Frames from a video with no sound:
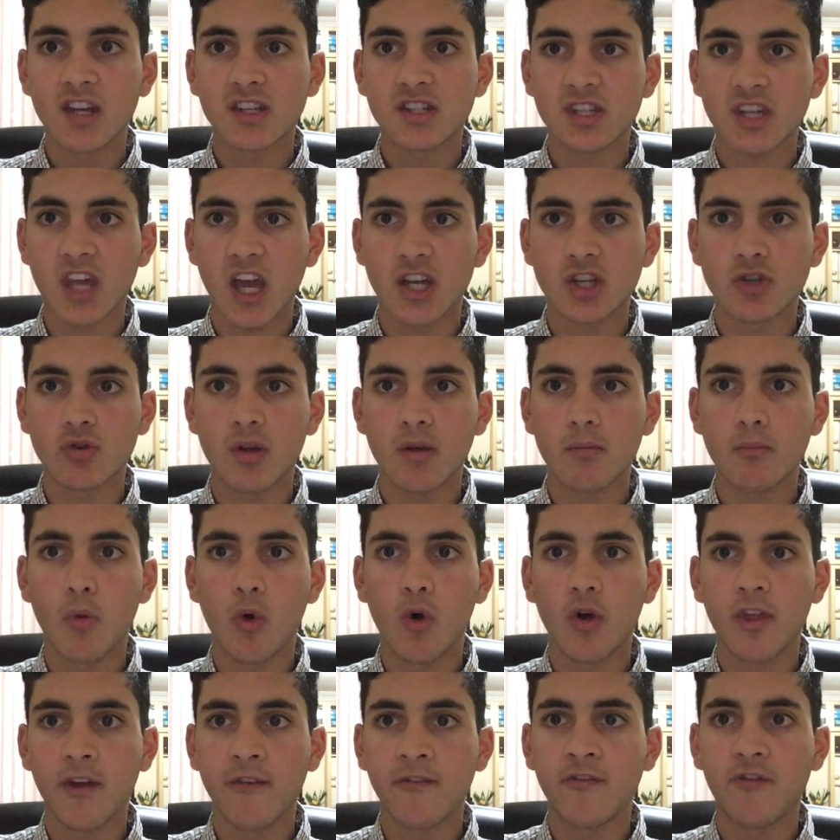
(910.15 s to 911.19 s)
scheduling
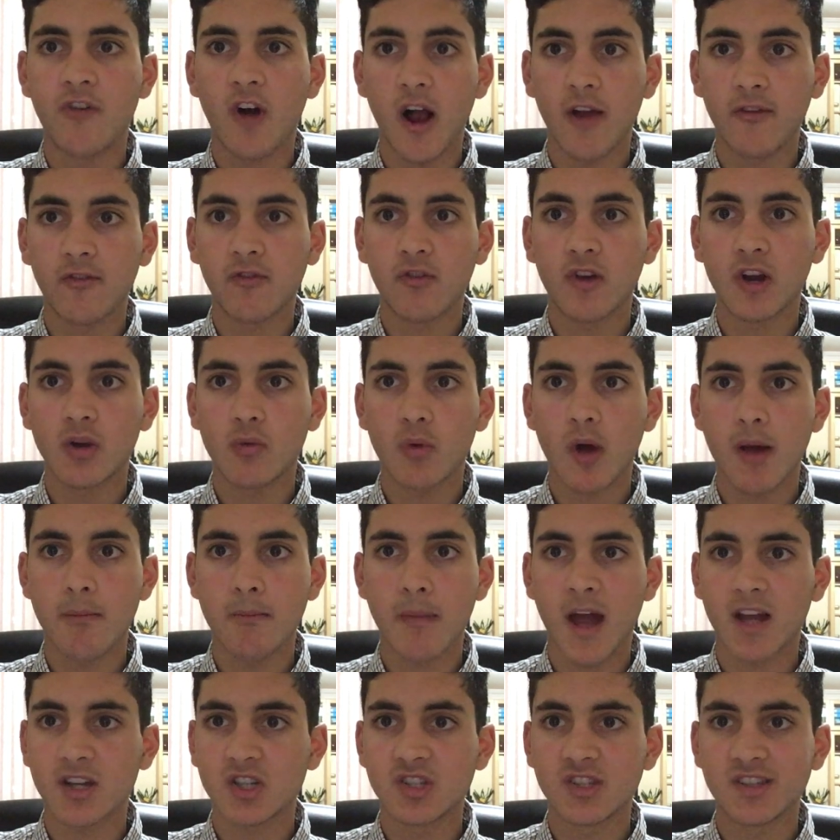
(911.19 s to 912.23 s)
more than 5 free-to-air
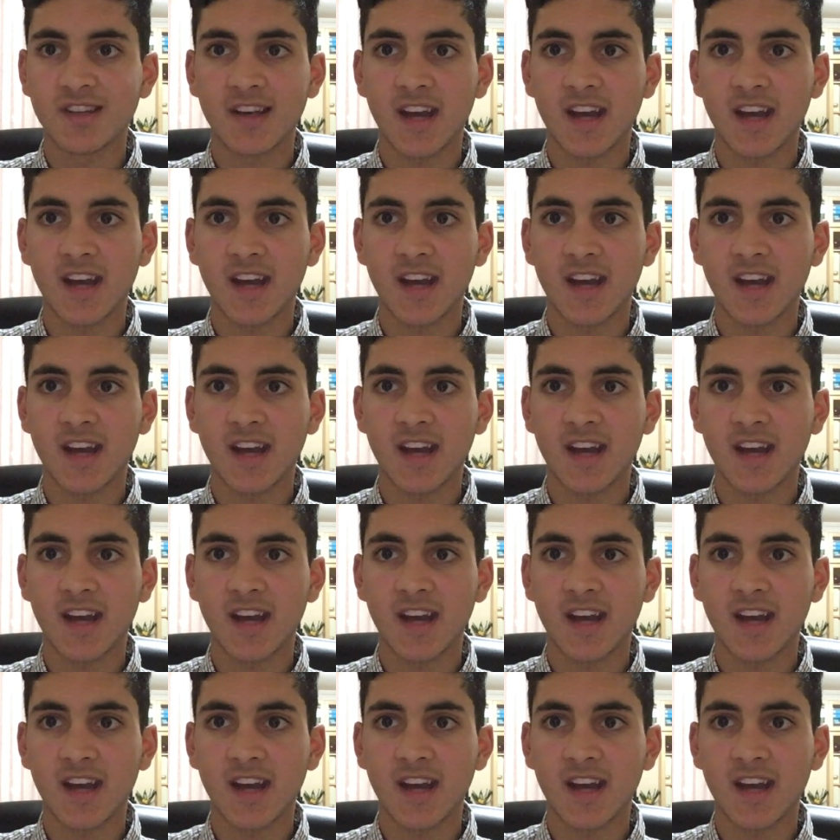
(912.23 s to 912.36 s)
matches